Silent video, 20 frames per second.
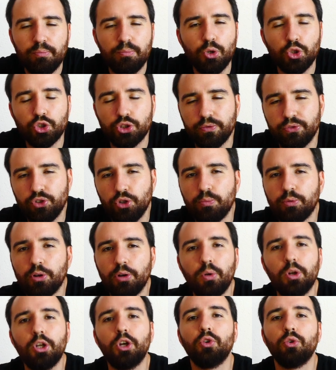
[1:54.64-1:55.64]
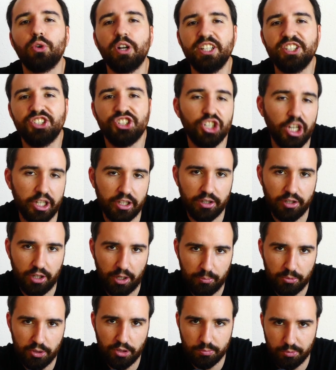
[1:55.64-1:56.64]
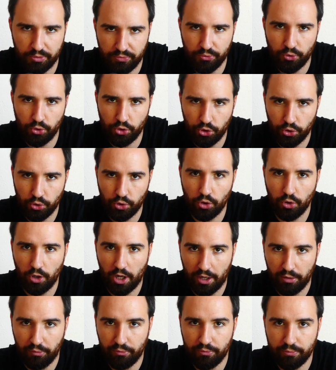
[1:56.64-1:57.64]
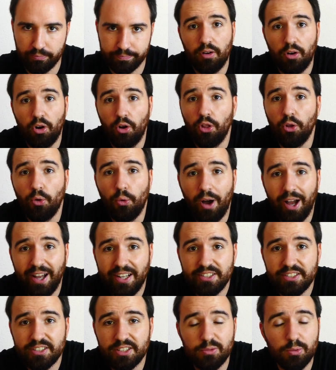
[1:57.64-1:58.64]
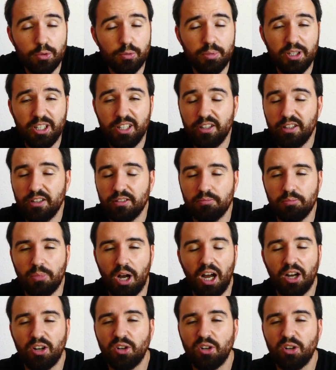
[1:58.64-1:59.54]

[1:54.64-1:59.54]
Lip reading: most of you probably already check the numbers before you go live. Otherwise, it would be a